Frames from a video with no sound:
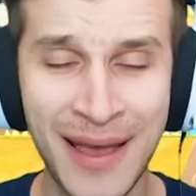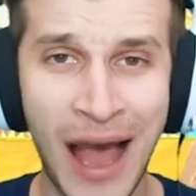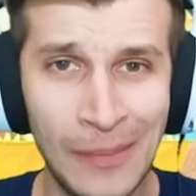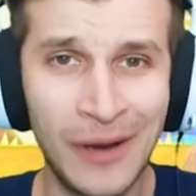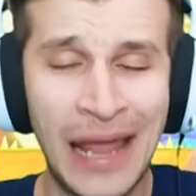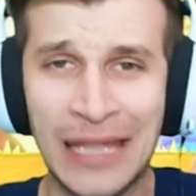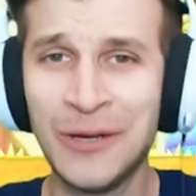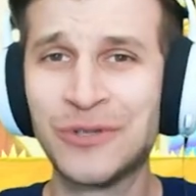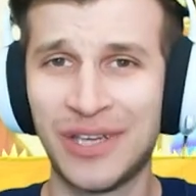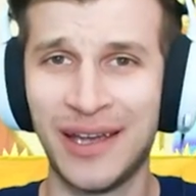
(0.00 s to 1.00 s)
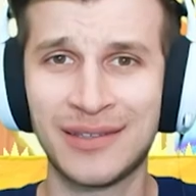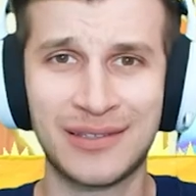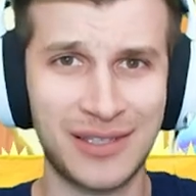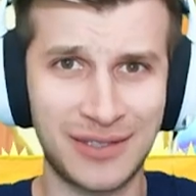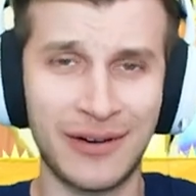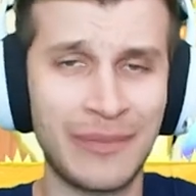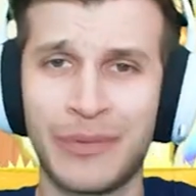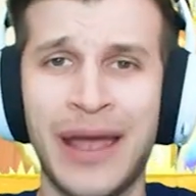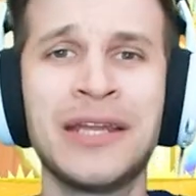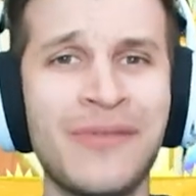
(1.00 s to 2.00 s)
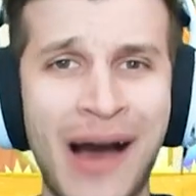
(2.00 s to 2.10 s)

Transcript: How about a new chance to start a brand new